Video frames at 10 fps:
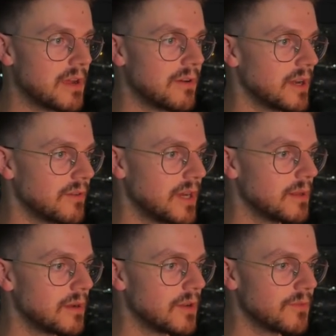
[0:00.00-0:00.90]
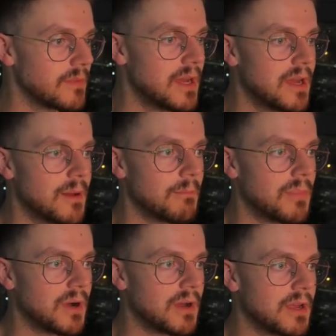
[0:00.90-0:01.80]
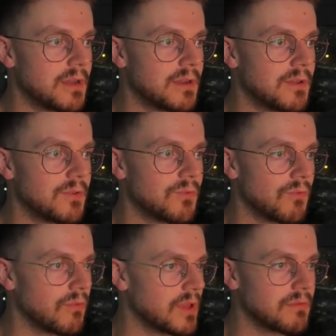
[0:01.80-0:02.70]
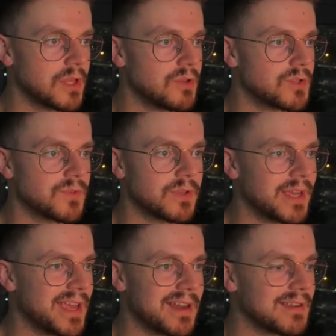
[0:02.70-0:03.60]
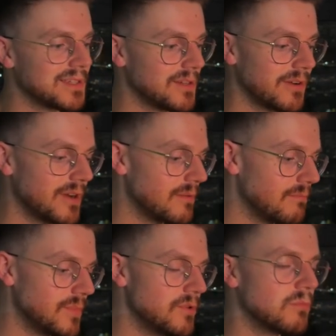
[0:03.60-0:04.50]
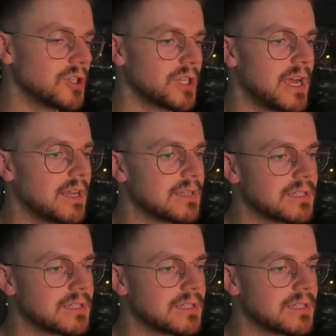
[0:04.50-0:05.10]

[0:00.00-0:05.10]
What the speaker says: I don't need a lot of them, but really, really useful again, because you're going to do a bunch of edits.